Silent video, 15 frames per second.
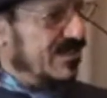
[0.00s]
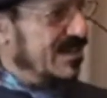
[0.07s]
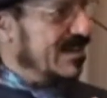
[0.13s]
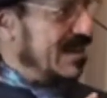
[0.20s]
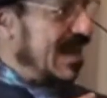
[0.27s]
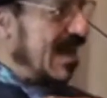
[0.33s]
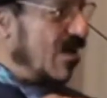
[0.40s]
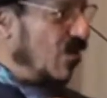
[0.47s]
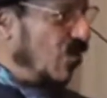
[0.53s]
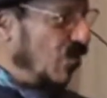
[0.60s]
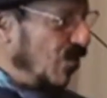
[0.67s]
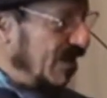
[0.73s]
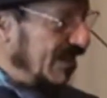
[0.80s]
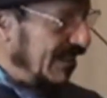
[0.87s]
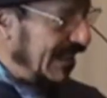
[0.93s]
can now
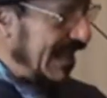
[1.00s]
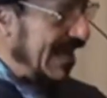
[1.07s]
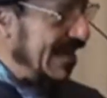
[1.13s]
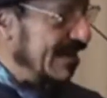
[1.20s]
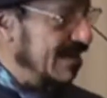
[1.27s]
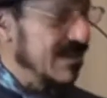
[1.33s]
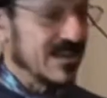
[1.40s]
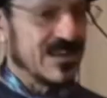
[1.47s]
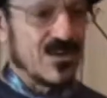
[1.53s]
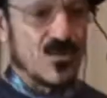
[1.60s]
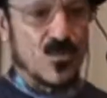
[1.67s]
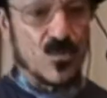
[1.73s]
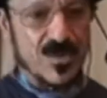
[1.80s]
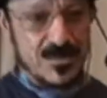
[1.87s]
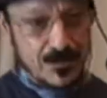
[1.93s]
relate
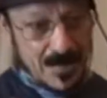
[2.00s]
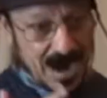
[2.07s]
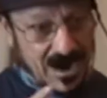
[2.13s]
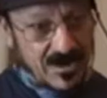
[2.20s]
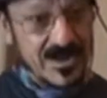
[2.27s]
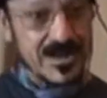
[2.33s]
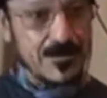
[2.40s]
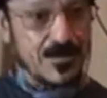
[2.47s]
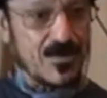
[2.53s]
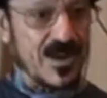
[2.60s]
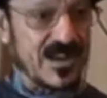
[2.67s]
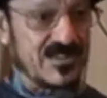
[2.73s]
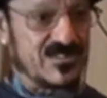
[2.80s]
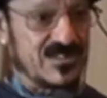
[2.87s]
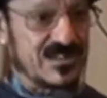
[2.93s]
with market
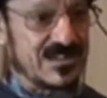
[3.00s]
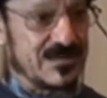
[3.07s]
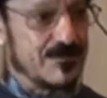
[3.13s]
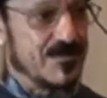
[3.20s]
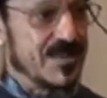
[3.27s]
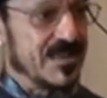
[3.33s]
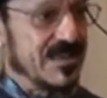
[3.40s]
pricing